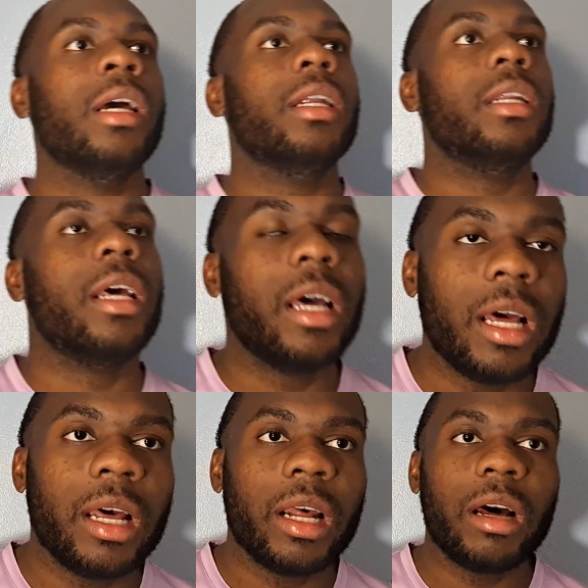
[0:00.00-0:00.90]
Then
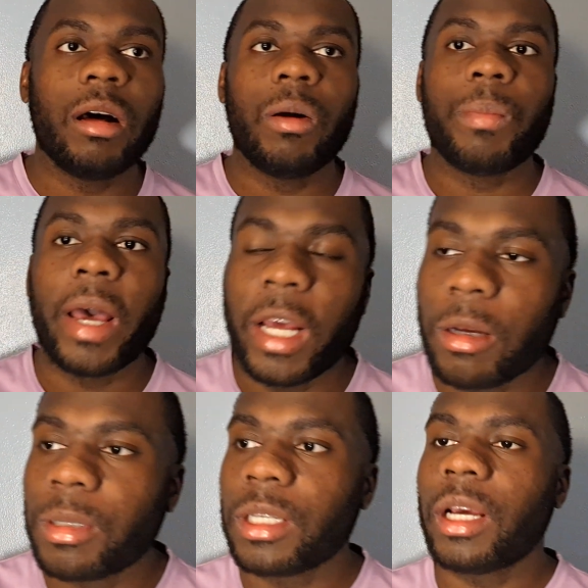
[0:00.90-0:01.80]
I ended up
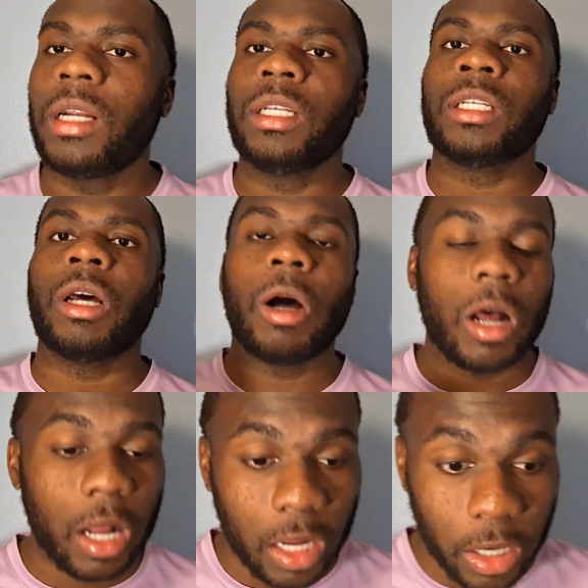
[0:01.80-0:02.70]
seeing this
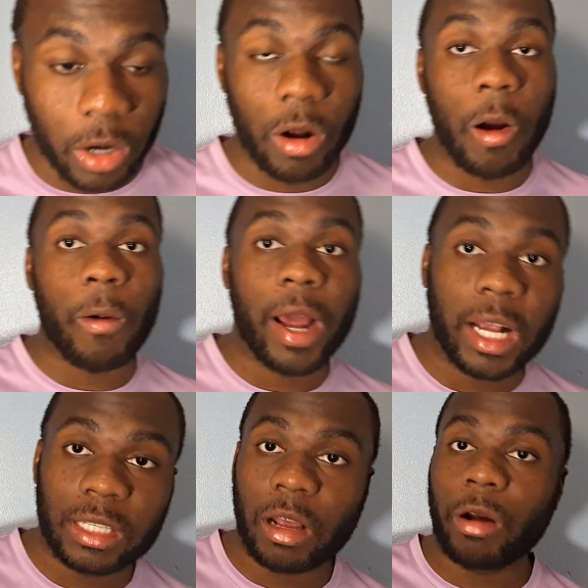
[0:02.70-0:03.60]
girl, right? I
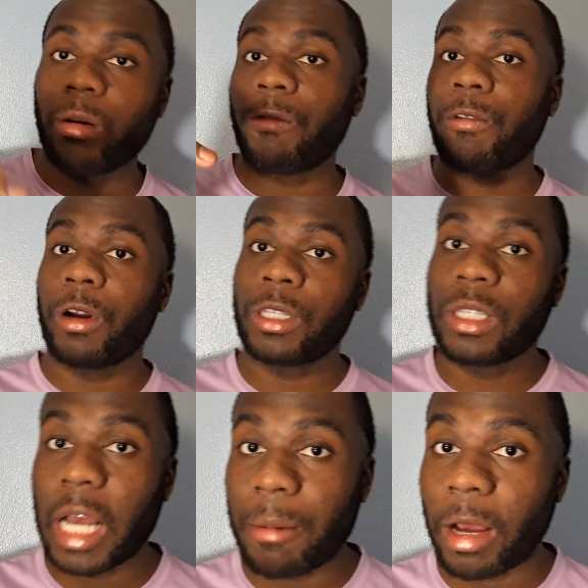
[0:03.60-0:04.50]
saw her the first
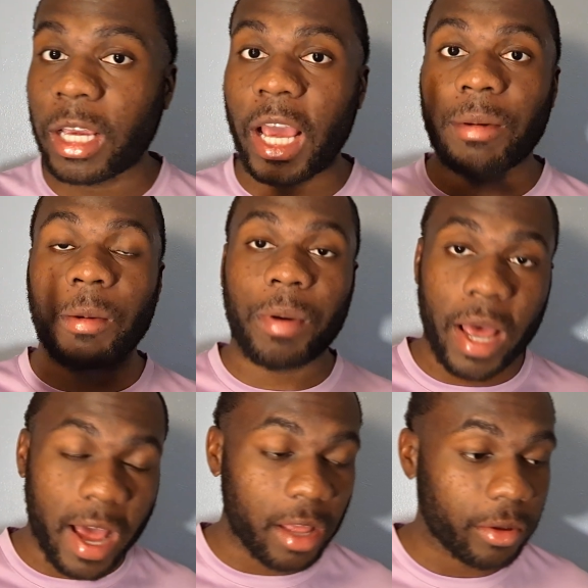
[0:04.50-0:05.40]
time I came to
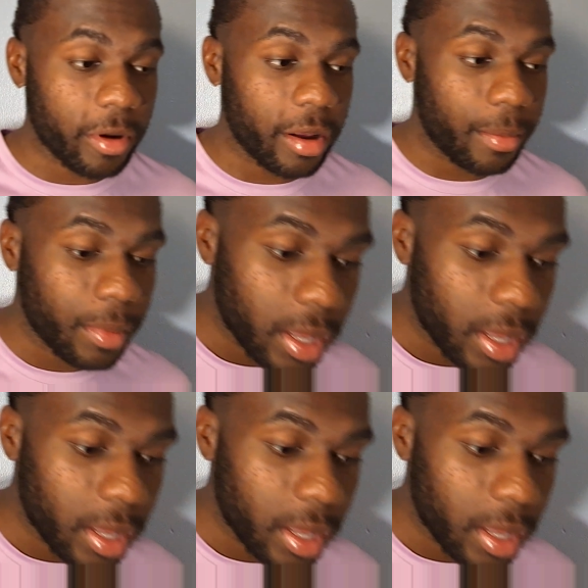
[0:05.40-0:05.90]
Path, right?